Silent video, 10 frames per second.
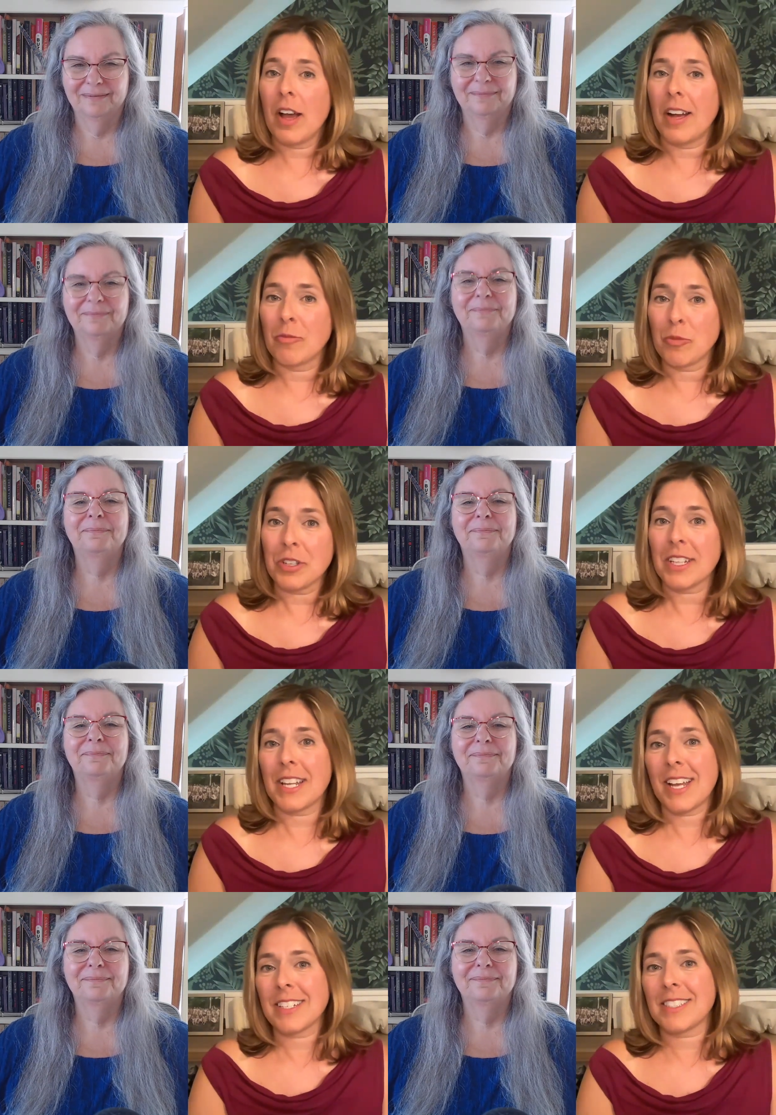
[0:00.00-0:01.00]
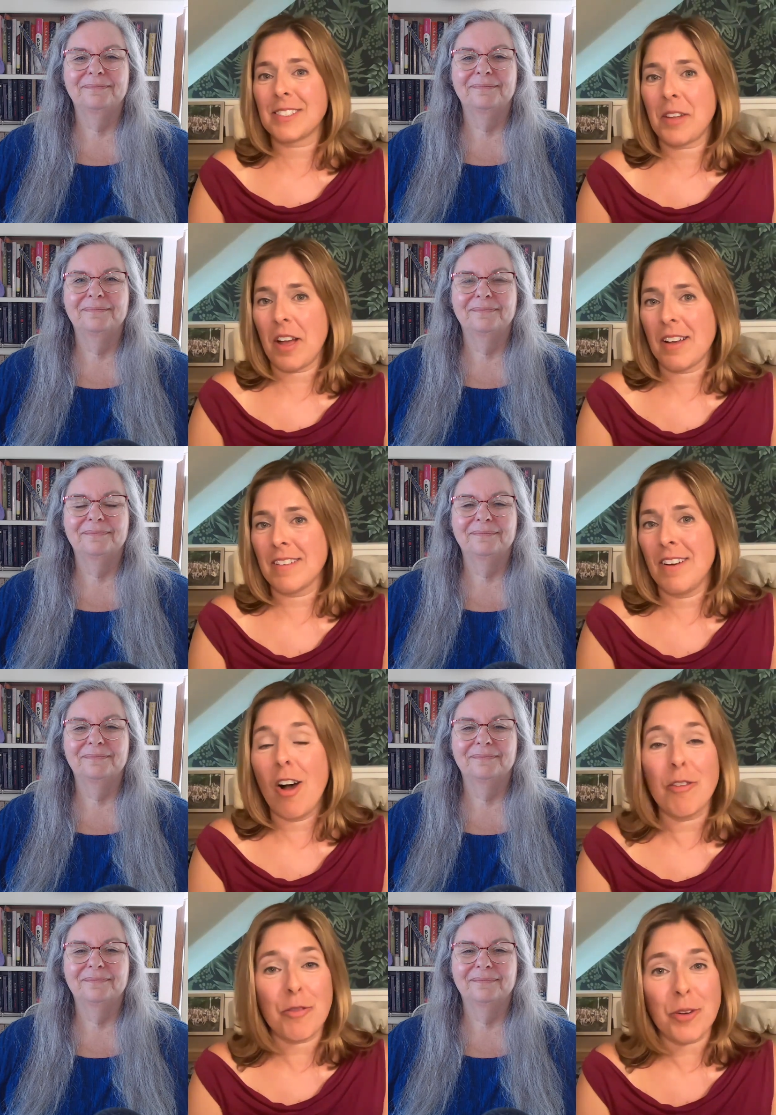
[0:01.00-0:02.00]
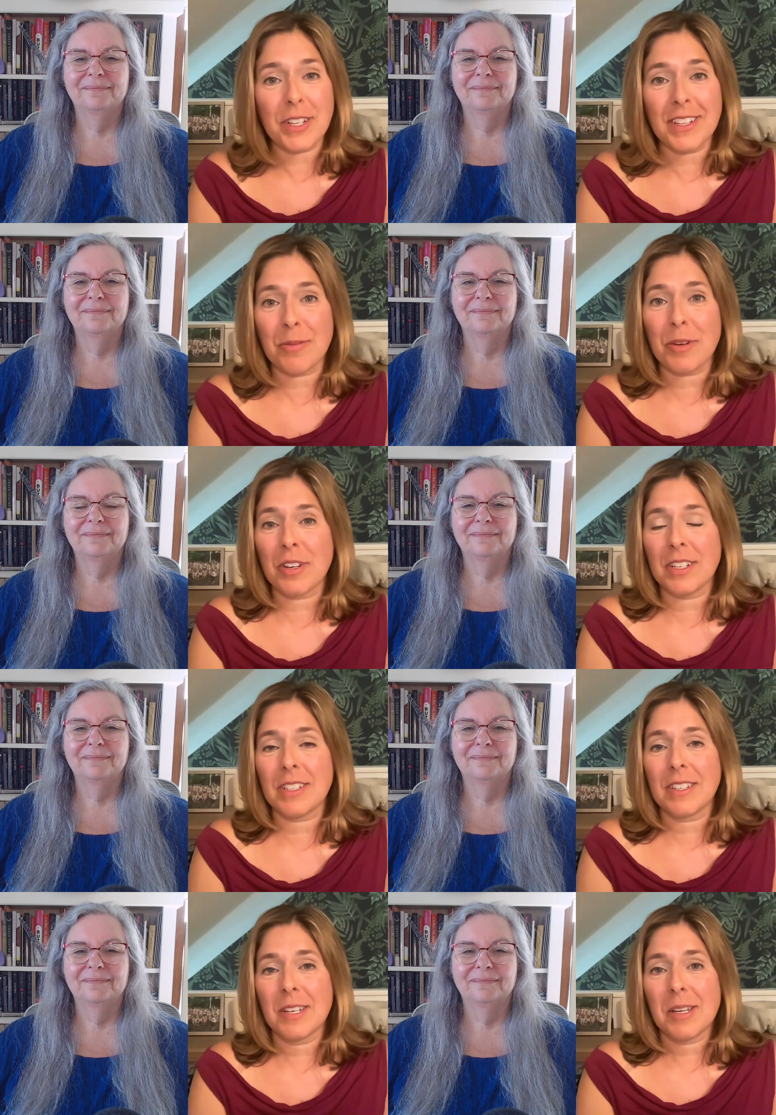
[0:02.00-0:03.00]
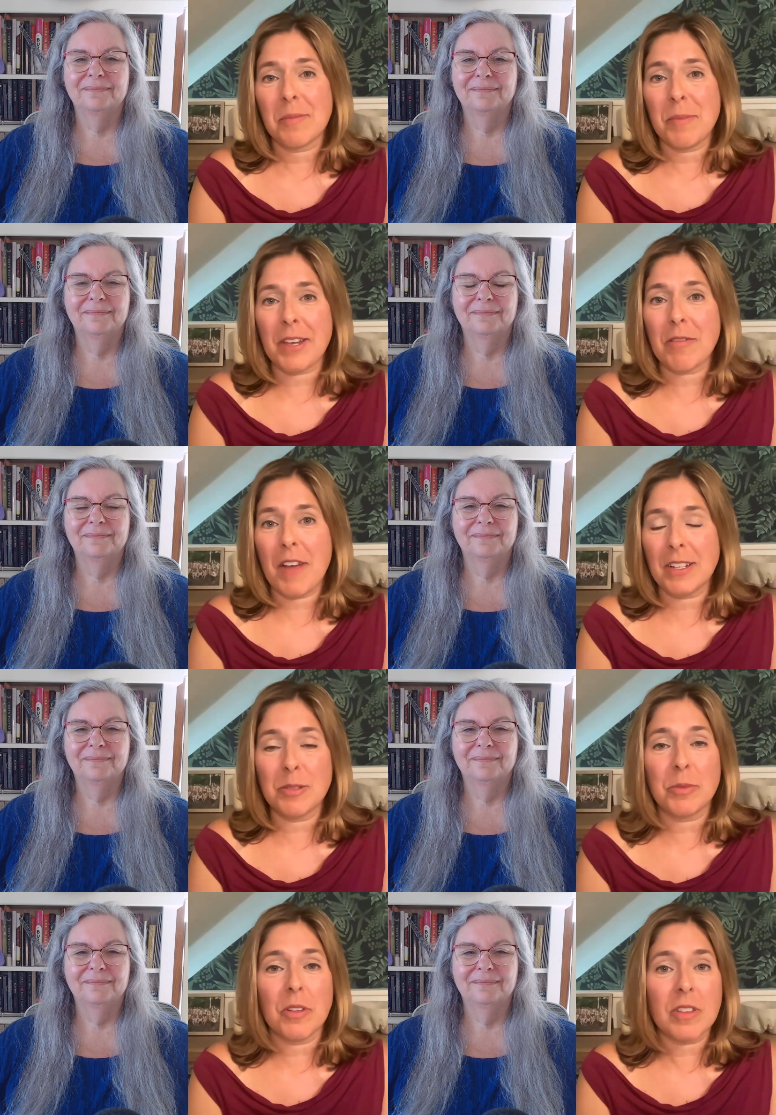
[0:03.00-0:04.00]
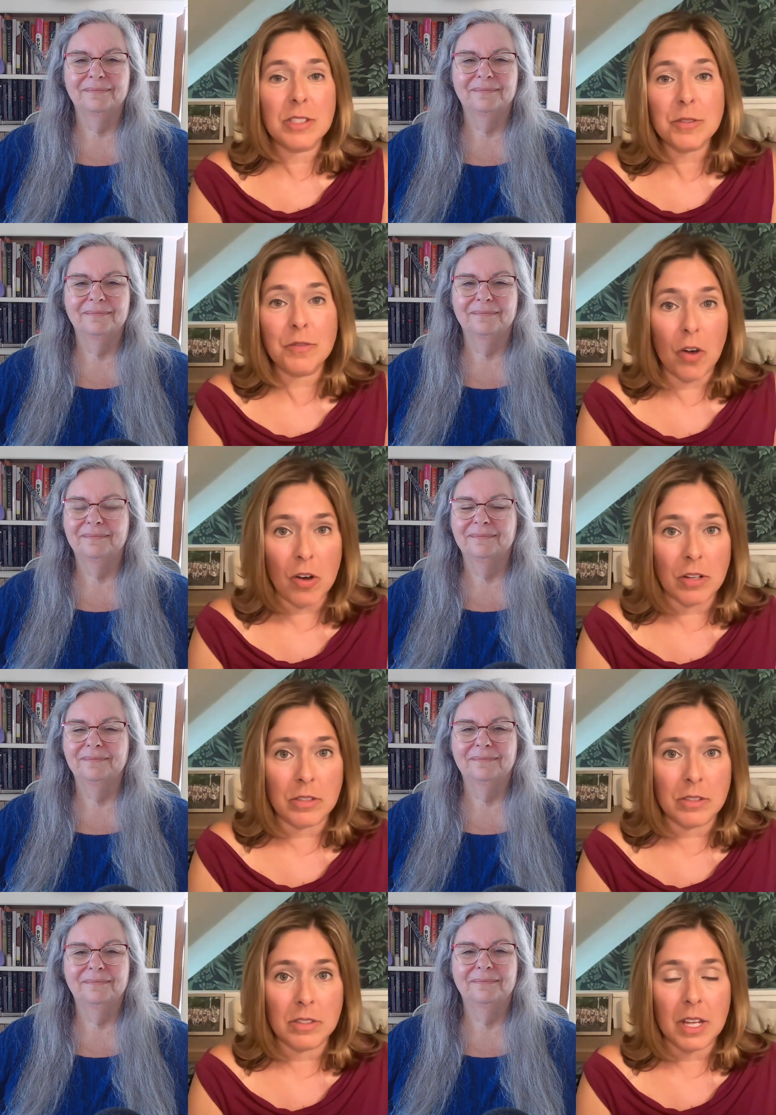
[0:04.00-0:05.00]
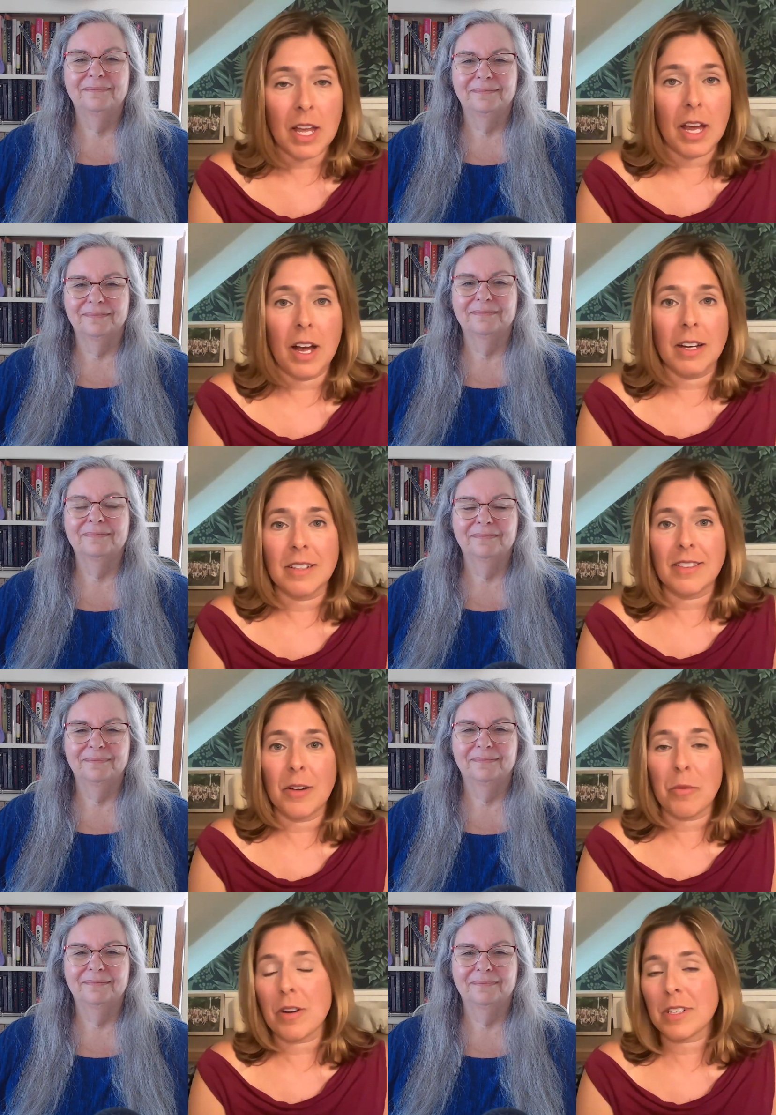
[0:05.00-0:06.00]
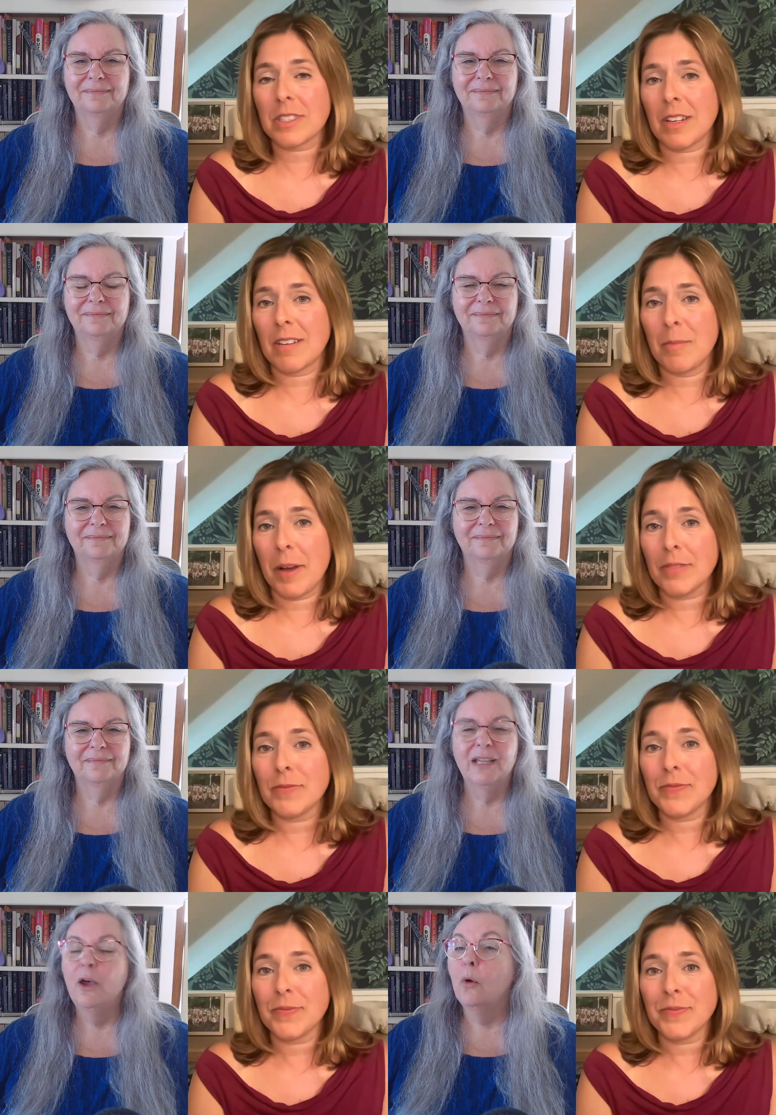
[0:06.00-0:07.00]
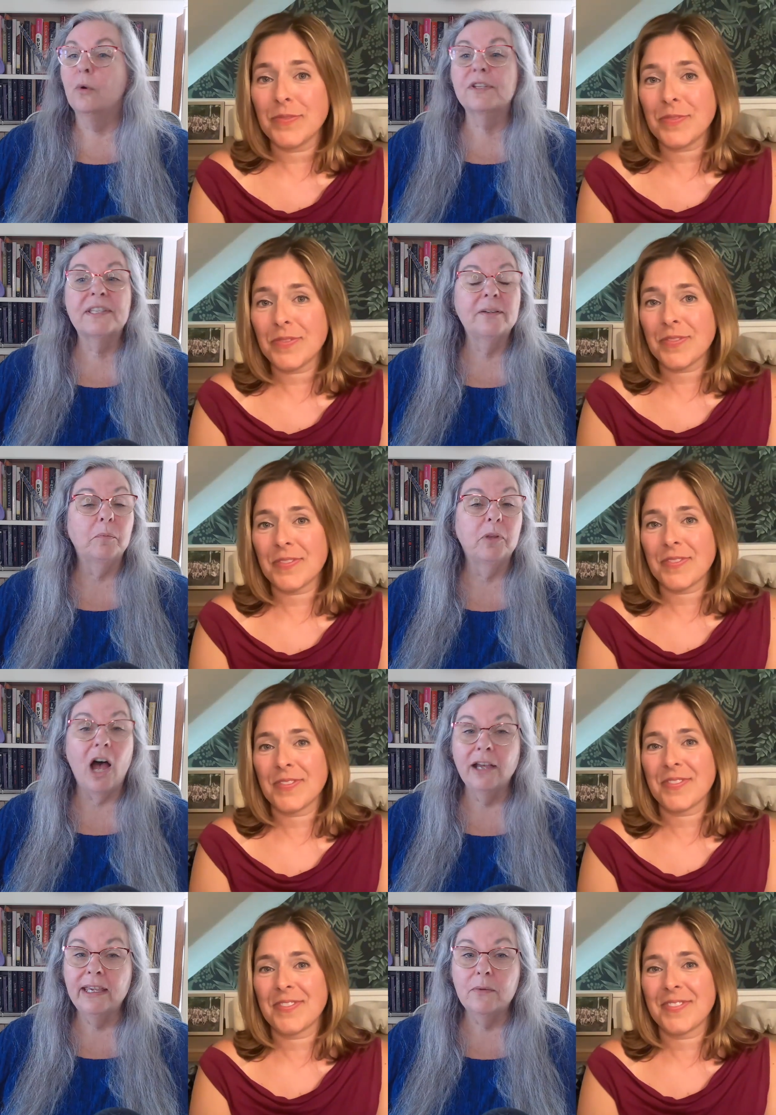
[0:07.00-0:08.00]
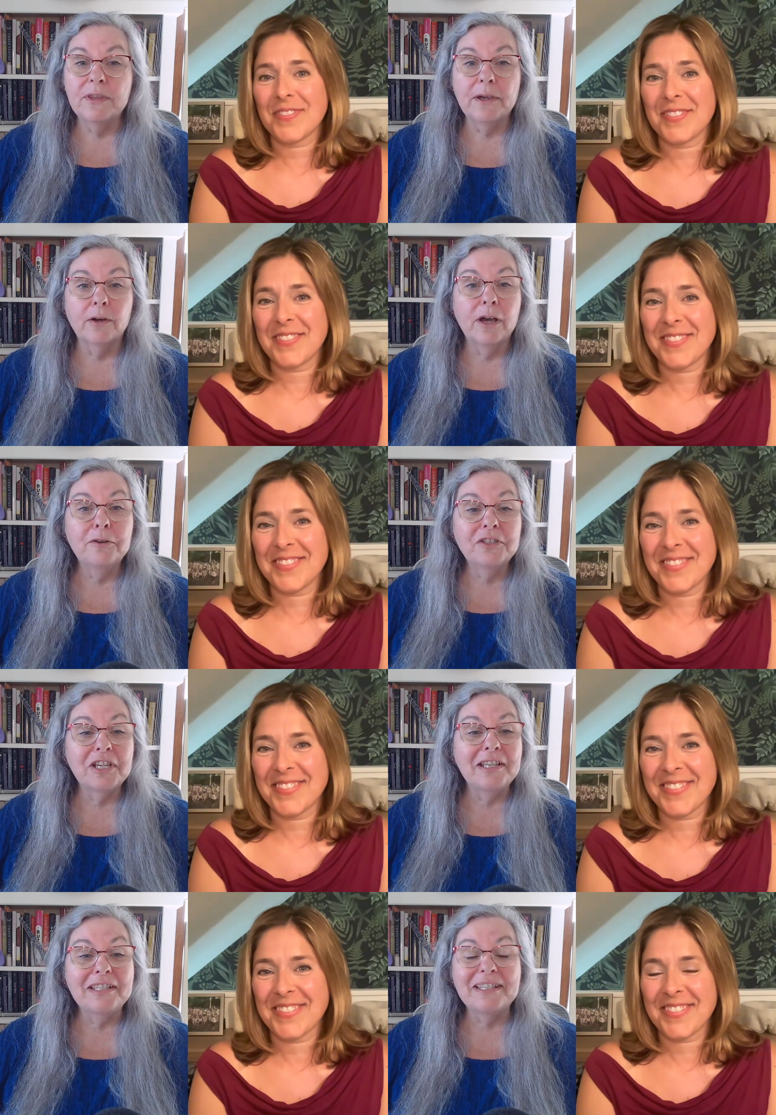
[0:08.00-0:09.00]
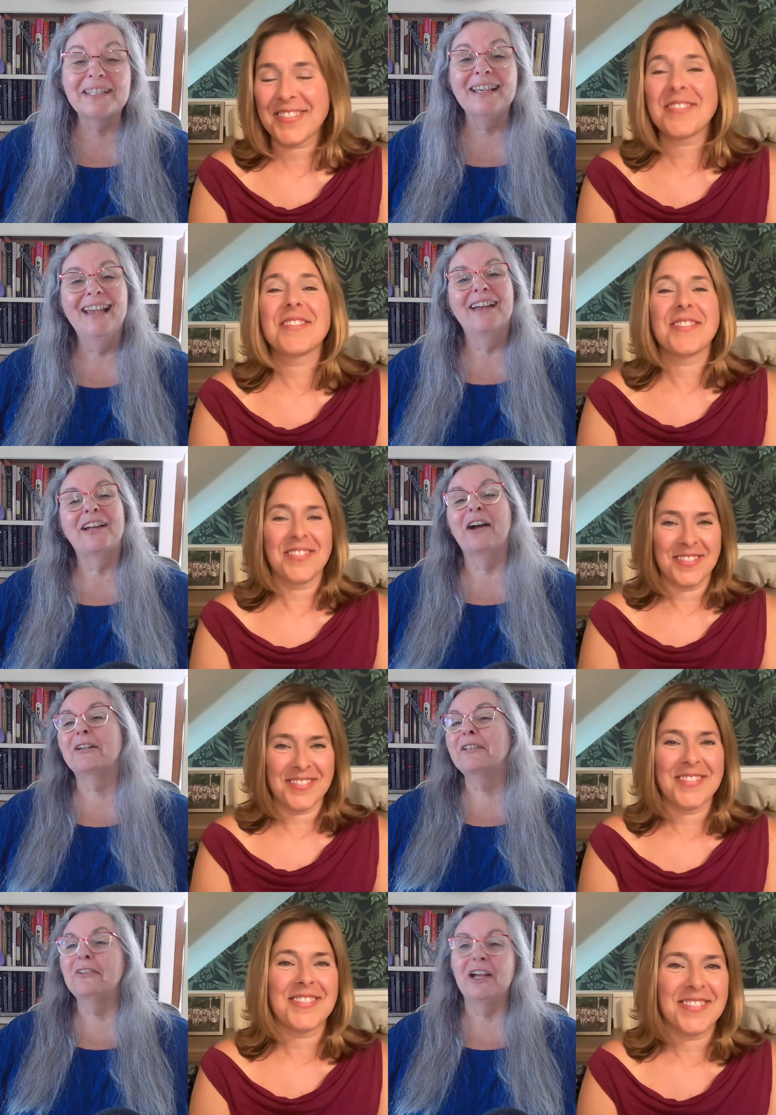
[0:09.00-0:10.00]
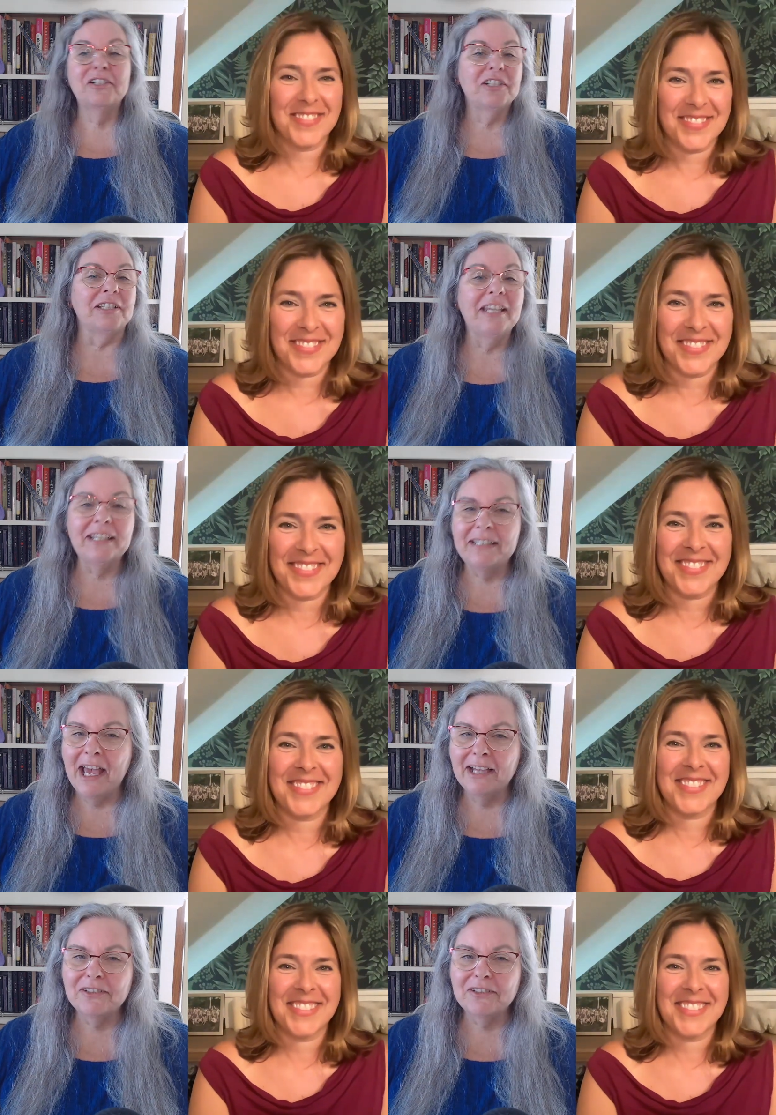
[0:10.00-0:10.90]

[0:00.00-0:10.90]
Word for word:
Speaker 1: a really nice uh, offering that we're going to make available this fall mm-hmm. uh, that we're
Speaker 2: excited about. We're still blogging with our coaches. Carolyn launched a TikTok